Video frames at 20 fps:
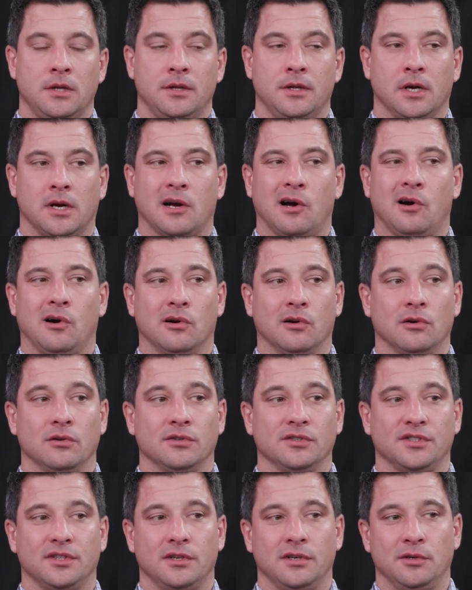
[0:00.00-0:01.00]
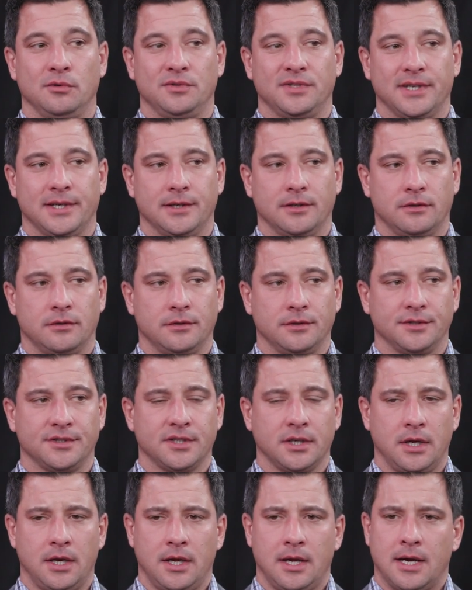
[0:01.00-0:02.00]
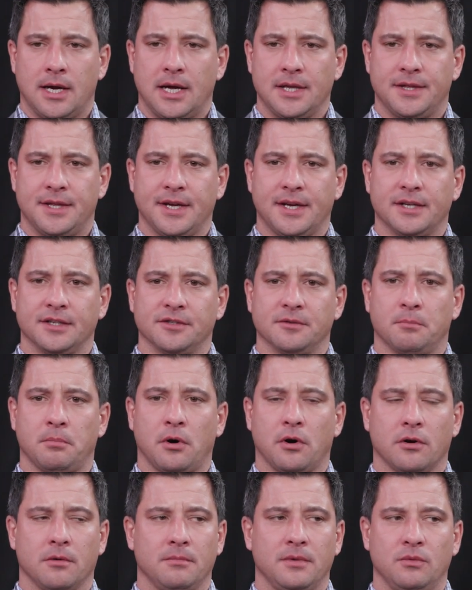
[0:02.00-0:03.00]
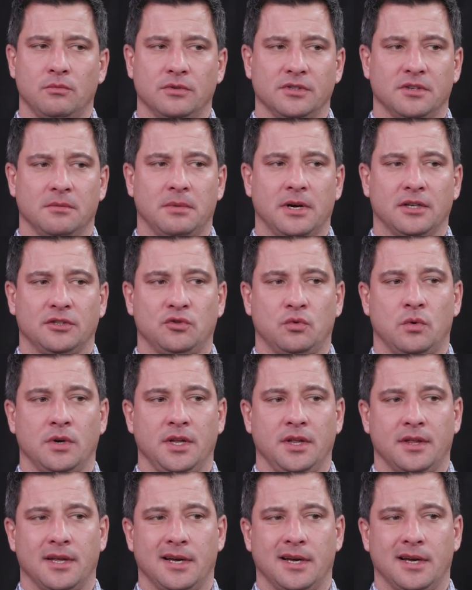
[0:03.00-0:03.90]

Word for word: the cars, the hotels. I think his apartment was about twenty